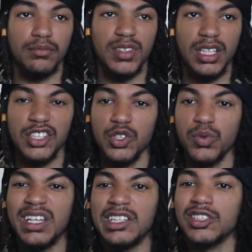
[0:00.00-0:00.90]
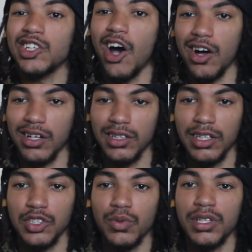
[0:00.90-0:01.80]
It doesn't really talk, it
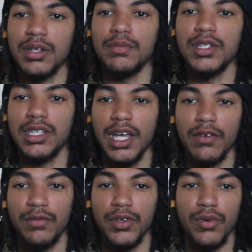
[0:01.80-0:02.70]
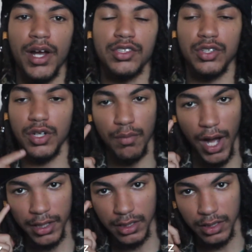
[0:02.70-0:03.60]
doesn't really communicate with you, right? So your
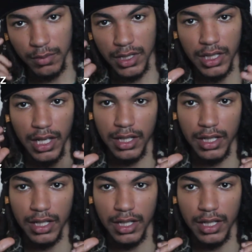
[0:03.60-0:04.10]
mind can communicate, it